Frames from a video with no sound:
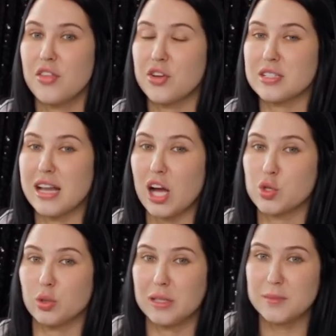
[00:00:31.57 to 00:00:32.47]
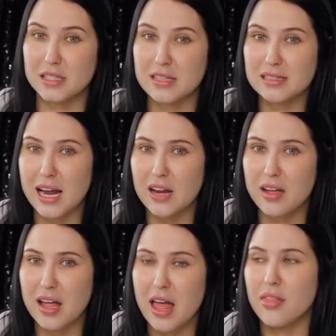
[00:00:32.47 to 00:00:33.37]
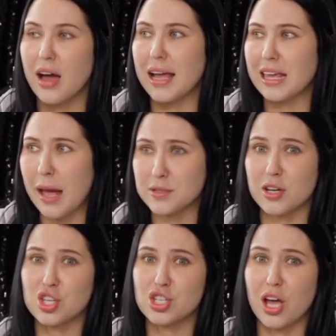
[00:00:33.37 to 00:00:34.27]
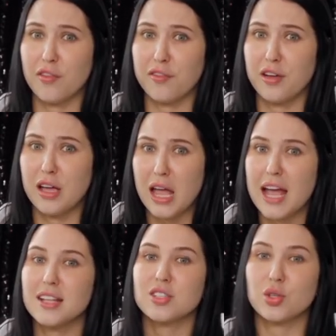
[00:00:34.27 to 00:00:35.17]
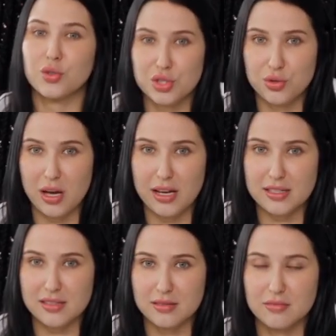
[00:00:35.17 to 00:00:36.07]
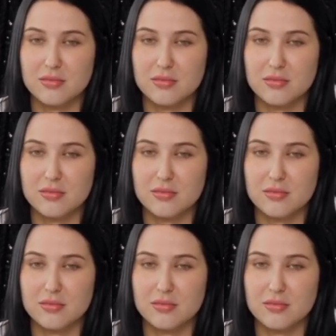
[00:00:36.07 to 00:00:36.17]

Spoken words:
that there's an actual lipstick inside of it that I kept on a shelf and sold to you guys.